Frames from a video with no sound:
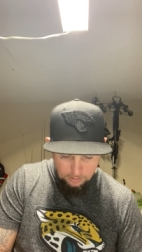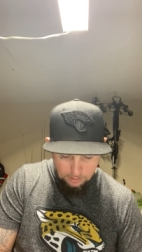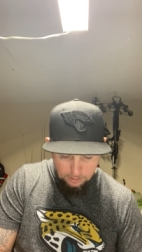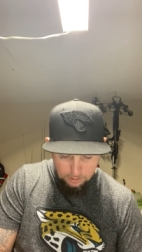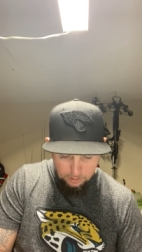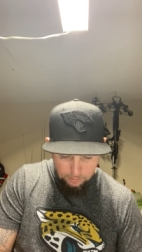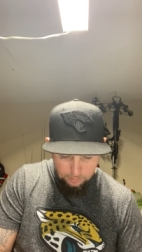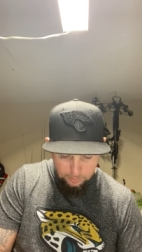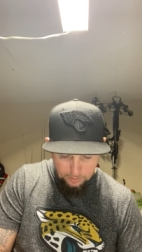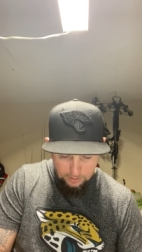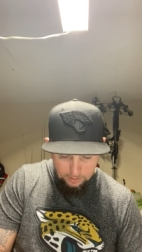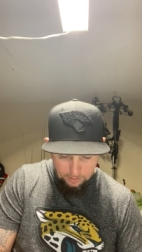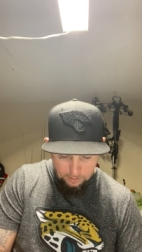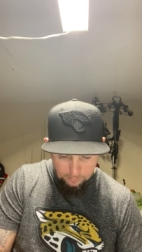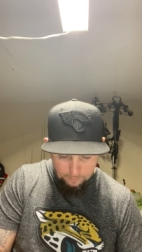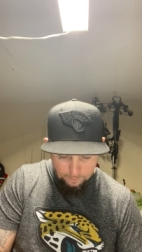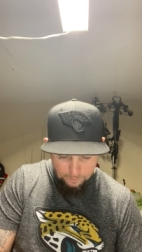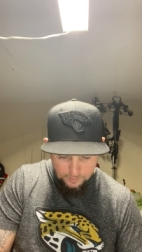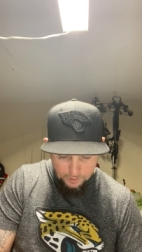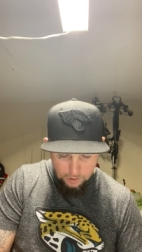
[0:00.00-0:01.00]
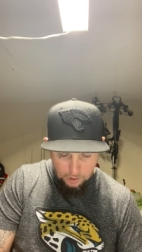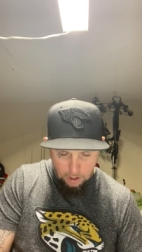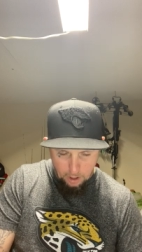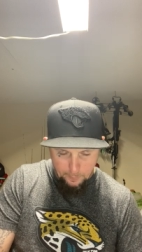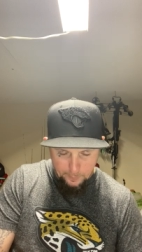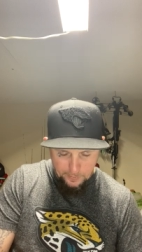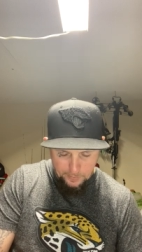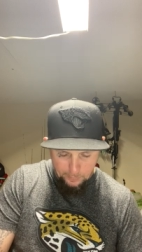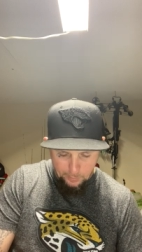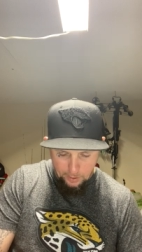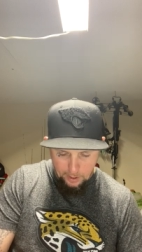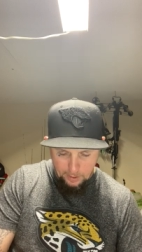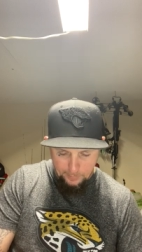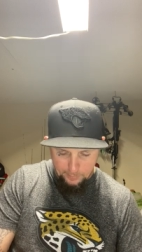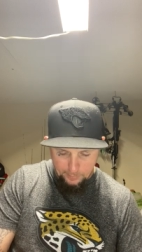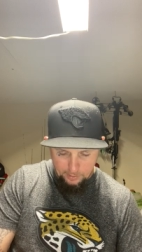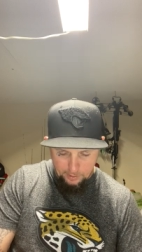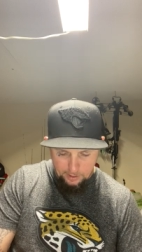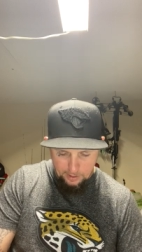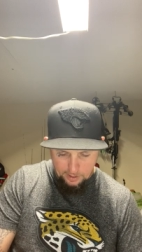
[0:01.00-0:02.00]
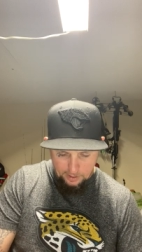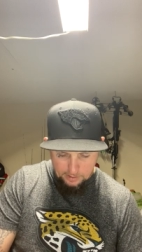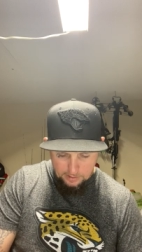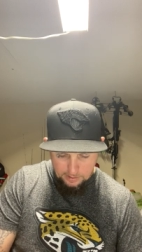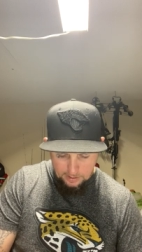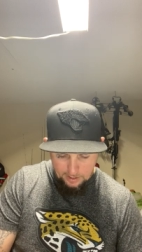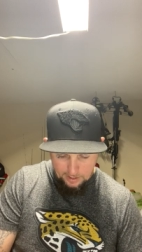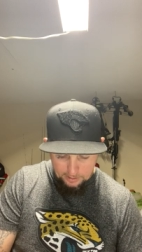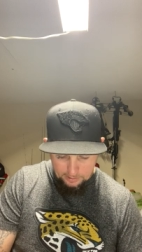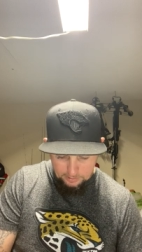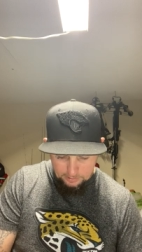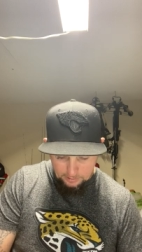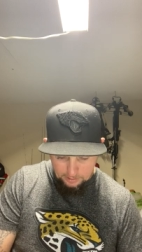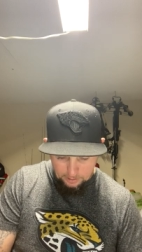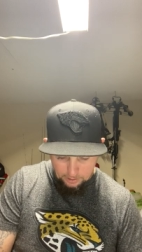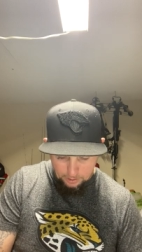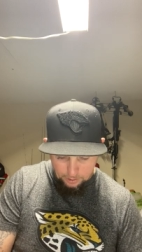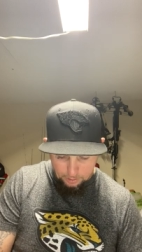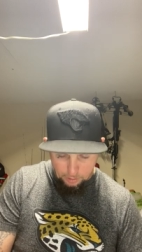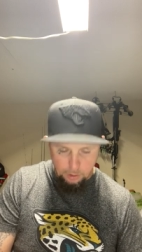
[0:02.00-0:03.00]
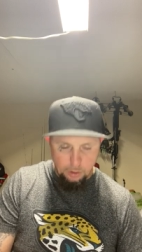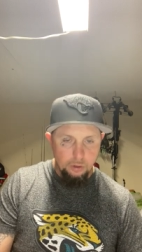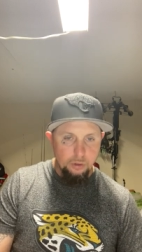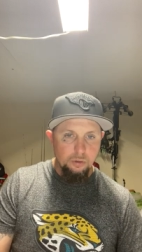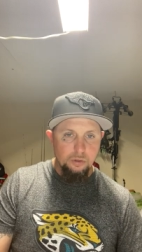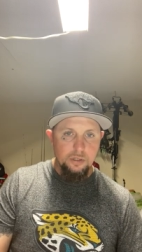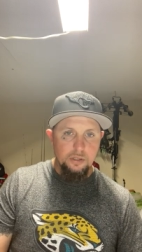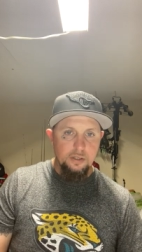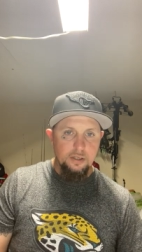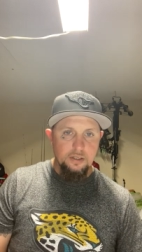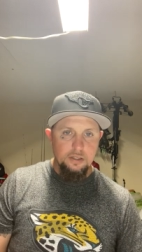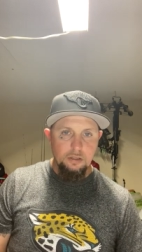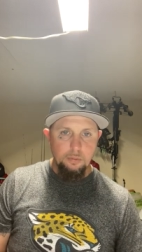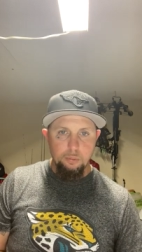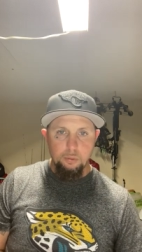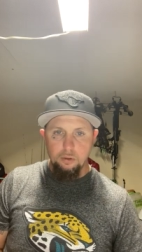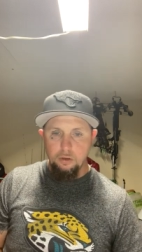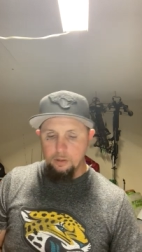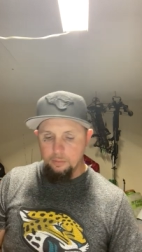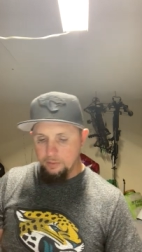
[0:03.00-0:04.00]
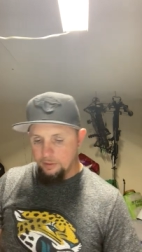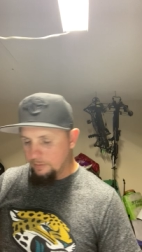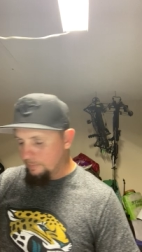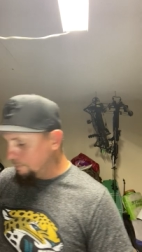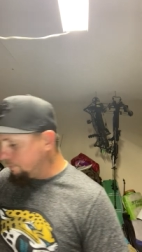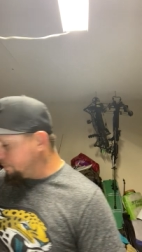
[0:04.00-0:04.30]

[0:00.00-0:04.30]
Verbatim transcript: to be sharpened properly. That's actually a huge disappointment.